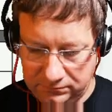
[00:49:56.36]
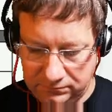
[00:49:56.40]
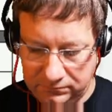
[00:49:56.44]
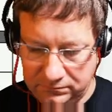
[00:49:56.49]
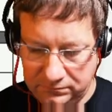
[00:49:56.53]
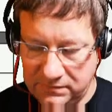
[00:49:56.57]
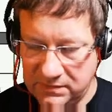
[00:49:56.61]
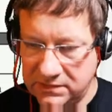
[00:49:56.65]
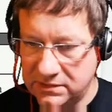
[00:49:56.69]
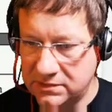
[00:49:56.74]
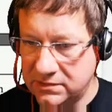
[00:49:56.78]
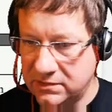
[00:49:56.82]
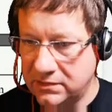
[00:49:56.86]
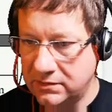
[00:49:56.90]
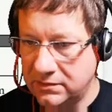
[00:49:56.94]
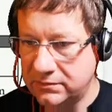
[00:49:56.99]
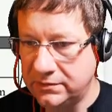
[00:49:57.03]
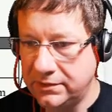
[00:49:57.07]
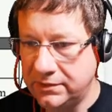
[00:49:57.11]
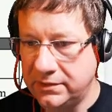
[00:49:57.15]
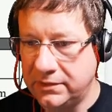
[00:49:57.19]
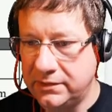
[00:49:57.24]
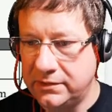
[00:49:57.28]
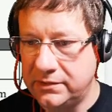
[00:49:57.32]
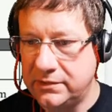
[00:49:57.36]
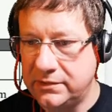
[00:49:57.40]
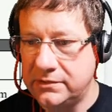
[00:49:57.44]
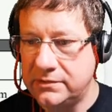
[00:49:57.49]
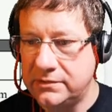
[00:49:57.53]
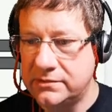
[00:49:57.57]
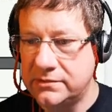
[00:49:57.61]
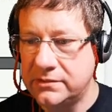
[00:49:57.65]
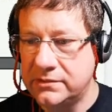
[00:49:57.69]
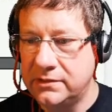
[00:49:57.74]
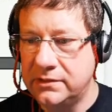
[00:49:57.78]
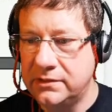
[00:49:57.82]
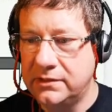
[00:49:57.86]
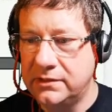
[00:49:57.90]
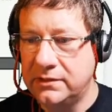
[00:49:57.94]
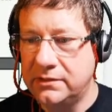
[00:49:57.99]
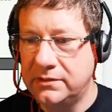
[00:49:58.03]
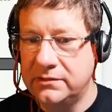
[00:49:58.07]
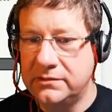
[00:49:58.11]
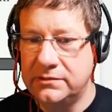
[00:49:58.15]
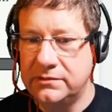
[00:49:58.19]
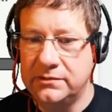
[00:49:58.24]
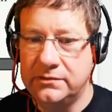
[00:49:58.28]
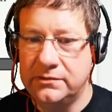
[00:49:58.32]
Skull keys
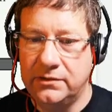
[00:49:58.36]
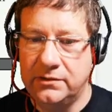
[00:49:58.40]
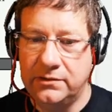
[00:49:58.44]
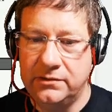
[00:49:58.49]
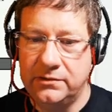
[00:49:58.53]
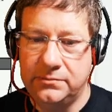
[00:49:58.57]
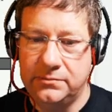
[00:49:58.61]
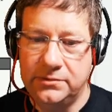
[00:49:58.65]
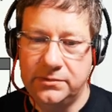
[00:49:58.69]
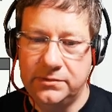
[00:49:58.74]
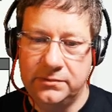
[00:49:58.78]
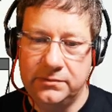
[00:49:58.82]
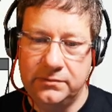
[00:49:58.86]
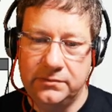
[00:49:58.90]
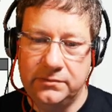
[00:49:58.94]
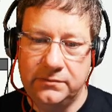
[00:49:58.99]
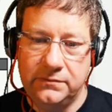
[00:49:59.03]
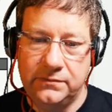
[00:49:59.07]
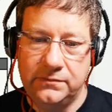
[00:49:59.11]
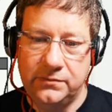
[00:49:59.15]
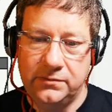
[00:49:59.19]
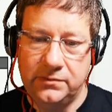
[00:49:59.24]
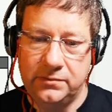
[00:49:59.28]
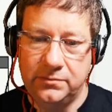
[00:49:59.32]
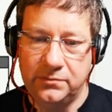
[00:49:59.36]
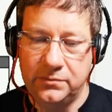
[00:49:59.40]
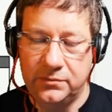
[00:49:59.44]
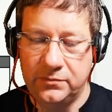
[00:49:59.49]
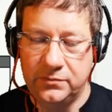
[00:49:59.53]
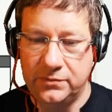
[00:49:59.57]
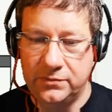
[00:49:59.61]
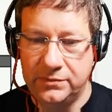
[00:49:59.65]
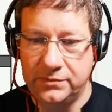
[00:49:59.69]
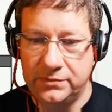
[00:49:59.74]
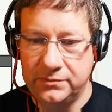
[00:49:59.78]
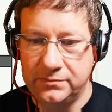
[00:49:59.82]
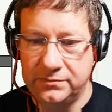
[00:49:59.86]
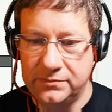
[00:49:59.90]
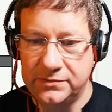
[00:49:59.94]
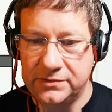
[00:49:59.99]
to open from rooms